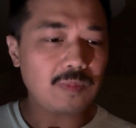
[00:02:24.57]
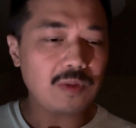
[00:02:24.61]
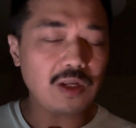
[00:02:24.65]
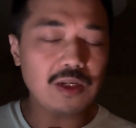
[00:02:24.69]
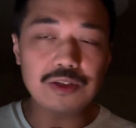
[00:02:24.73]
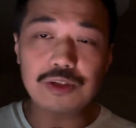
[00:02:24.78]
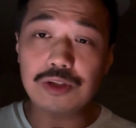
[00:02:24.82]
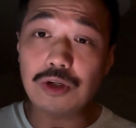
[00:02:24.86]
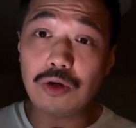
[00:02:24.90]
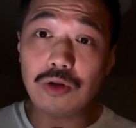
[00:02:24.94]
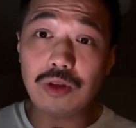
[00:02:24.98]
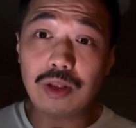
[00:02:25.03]

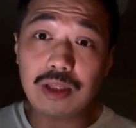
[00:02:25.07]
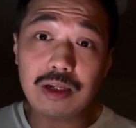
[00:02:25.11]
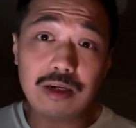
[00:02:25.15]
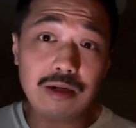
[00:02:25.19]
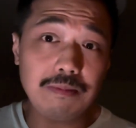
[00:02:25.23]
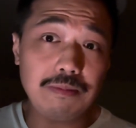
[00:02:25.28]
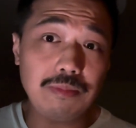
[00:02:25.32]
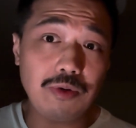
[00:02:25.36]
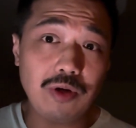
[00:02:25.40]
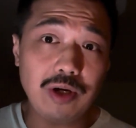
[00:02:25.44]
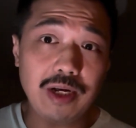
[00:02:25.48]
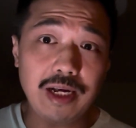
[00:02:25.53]
So the
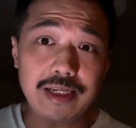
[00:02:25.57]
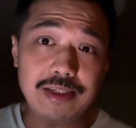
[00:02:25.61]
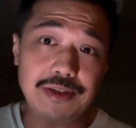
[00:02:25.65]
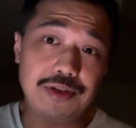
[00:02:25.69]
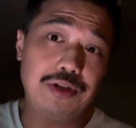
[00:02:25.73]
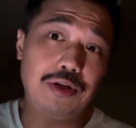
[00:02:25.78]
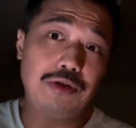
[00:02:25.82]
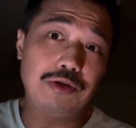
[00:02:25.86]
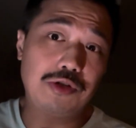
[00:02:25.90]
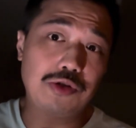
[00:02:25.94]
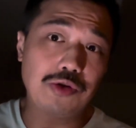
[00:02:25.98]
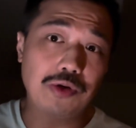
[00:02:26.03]
little boy has
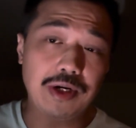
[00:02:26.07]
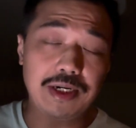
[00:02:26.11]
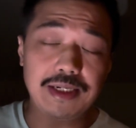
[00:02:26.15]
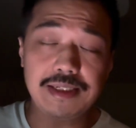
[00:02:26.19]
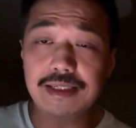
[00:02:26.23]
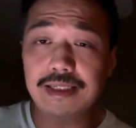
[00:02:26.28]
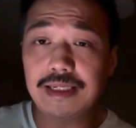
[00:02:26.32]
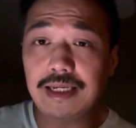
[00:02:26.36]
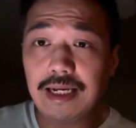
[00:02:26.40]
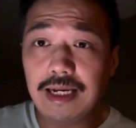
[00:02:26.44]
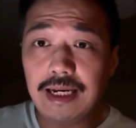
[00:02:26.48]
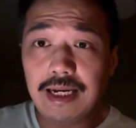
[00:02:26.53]
no
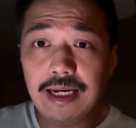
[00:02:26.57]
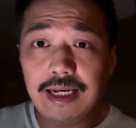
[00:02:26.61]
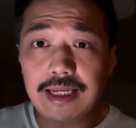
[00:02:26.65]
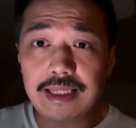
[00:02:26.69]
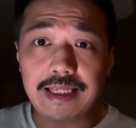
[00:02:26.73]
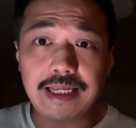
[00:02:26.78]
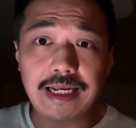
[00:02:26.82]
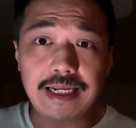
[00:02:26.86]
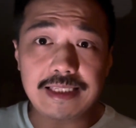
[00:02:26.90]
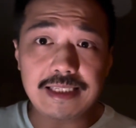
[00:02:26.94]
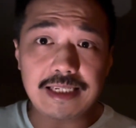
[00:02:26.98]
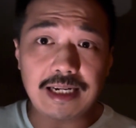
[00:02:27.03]
choice,
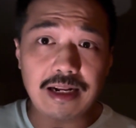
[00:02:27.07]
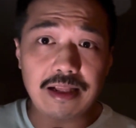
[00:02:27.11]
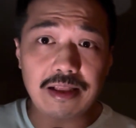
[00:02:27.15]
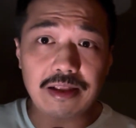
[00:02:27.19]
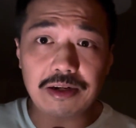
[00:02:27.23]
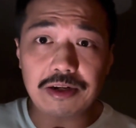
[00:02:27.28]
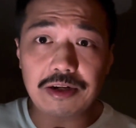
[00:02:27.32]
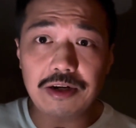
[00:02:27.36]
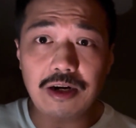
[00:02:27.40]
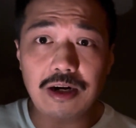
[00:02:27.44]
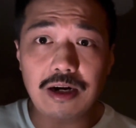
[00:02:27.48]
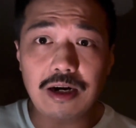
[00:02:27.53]
gets out of the
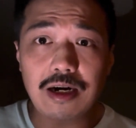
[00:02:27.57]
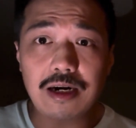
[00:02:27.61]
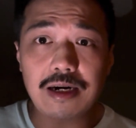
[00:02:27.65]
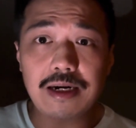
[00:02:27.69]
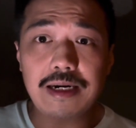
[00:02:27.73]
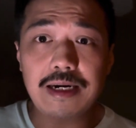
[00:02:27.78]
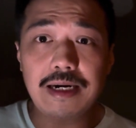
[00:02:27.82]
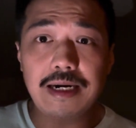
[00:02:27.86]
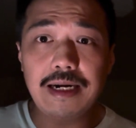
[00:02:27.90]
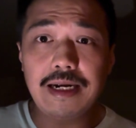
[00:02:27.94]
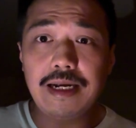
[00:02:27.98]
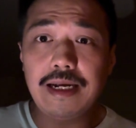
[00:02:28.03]

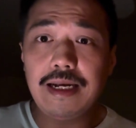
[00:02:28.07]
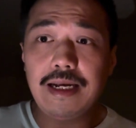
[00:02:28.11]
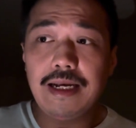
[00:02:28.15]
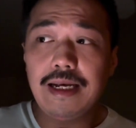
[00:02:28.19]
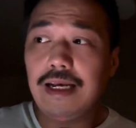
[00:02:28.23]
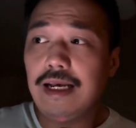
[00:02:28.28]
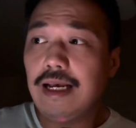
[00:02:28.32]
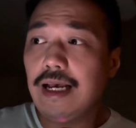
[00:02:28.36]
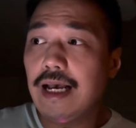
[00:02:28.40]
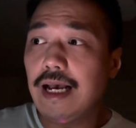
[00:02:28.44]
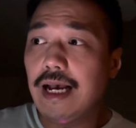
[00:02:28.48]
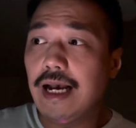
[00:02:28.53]
car,
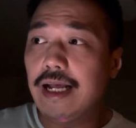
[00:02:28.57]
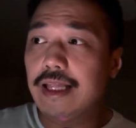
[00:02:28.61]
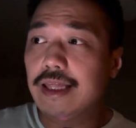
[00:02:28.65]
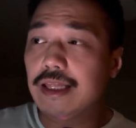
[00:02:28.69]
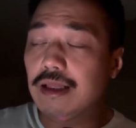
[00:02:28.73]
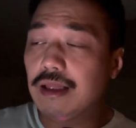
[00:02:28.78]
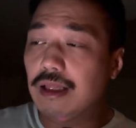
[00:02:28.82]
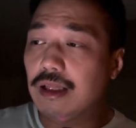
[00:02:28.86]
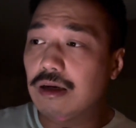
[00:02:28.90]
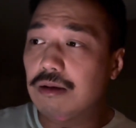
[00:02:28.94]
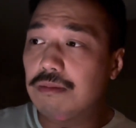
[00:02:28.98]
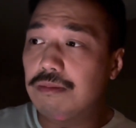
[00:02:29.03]
and the
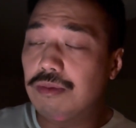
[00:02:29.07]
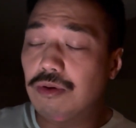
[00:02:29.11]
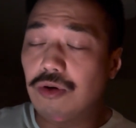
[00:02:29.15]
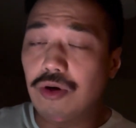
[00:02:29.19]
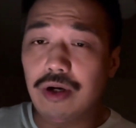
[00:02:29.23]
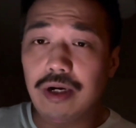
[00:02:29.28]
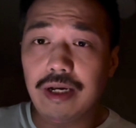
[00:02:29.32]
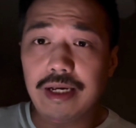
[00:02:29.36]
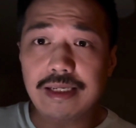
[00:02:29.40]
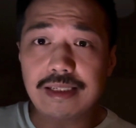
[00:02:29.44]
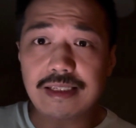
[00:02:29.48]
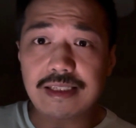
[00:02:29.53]
little
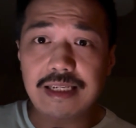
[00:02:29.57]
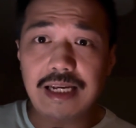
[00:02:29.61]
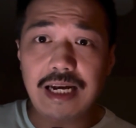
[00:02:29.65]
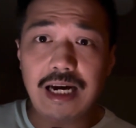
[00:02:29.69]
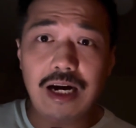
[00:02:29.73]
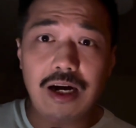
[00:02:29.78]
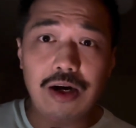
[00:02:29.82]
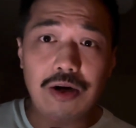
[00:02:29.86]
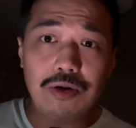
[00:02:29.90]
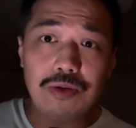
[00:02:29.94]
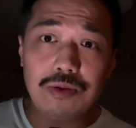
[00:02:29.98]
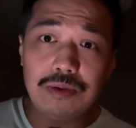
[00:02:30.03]
boy is
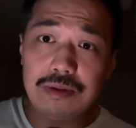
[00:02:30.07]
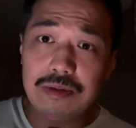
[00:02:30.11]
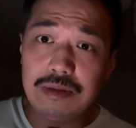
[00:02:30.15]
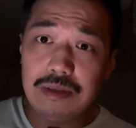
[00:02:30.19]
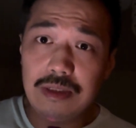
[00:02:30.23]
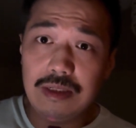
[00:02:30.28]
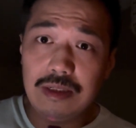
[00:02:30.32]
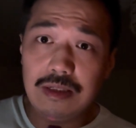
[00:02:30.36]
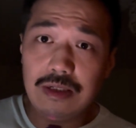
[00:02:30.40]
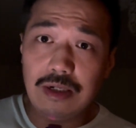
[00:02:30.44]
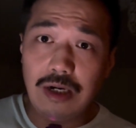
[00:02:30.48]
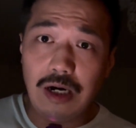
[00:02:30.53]
now
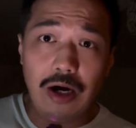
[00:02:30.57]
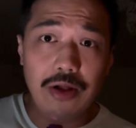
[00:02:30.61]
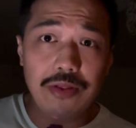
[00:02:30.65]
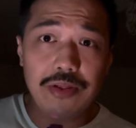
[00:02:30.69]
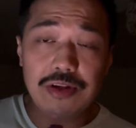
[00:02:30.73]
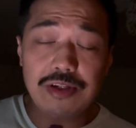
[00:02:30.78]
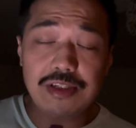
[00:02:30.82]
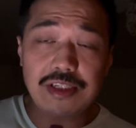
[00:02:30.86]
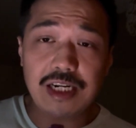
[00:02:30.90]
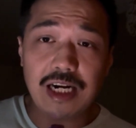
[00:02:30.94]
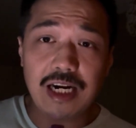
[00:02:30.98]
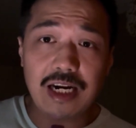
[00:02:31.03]
on the
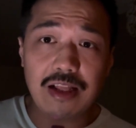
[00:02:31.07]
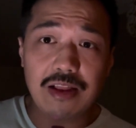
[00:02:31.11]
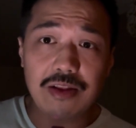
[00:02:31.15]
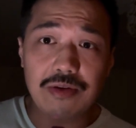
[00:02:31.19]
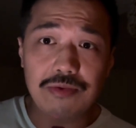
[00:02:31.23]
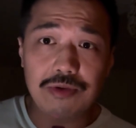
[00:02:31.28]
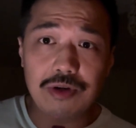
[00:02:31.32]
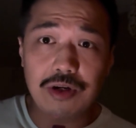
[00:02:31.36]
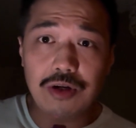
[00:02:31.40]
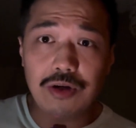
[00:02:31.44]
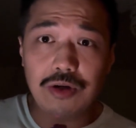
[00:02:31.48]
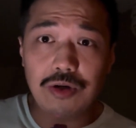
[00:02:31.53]
side of the
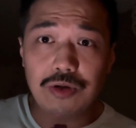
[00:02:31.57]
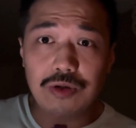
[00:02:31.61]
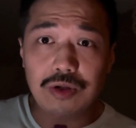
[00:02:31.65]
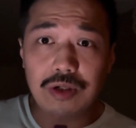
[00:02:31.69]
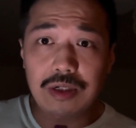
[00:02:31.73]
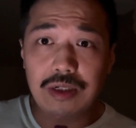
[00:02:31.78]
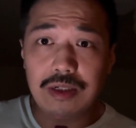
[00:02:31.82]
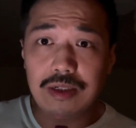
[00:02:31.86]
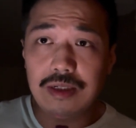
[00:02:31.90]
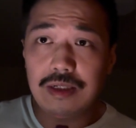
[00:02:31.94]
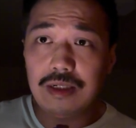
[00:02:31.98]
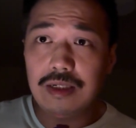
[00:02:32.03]
road
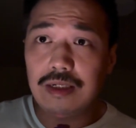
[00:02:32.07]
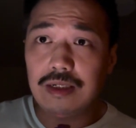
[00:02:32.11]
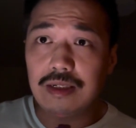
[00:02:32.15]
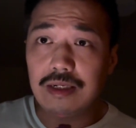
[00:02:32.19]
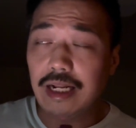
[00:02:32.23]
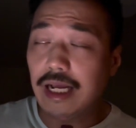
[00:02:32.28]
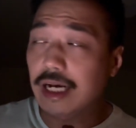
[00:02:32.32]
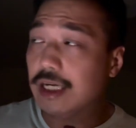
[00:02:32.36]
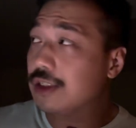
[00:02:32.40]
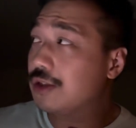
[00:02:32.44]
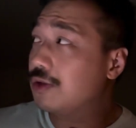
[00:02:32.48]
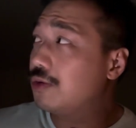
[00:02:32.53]

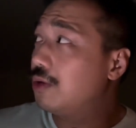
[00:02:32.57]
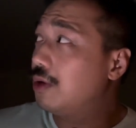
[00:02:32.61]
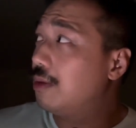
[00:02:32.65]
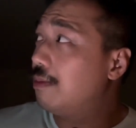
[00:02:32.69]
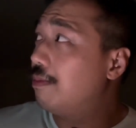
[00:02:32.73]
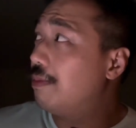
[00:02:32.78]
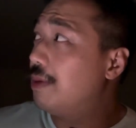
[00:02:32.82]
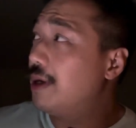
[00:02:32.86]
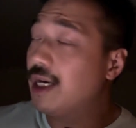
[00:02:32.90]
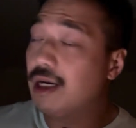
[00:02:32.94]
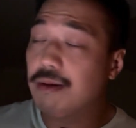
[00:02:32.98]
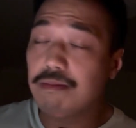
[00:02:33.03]
next to a
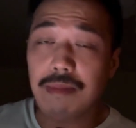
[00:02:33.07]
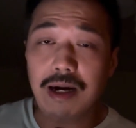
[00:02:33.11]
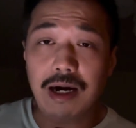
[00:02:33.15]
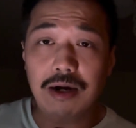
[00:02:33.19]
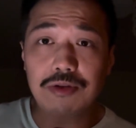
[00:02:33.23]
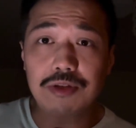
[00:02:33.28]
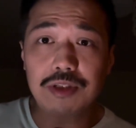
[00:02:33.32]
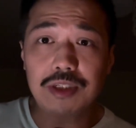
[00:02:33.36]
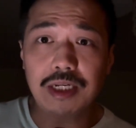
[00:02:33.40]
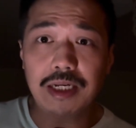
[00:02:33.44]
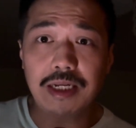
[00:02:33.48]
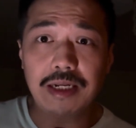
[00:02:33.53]
big
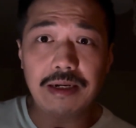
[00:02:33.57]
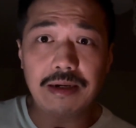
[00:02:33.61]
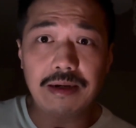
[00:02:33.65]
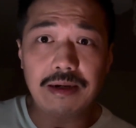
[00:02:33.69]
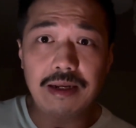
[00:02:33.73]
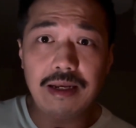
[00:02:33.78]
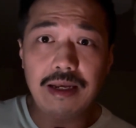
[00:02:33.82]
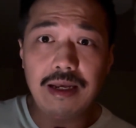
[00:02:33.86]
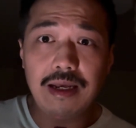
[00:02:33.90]
mountain